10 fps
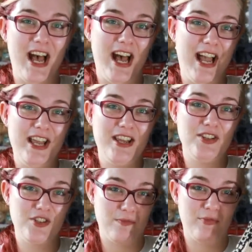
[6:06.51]
I
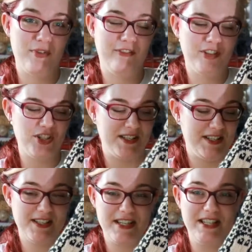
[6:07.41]
super want to finish this.
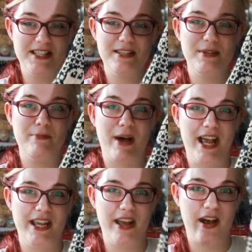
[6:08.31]
This needs to be
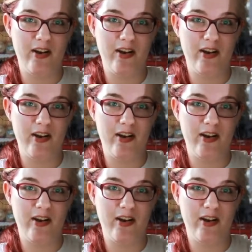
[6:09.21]
my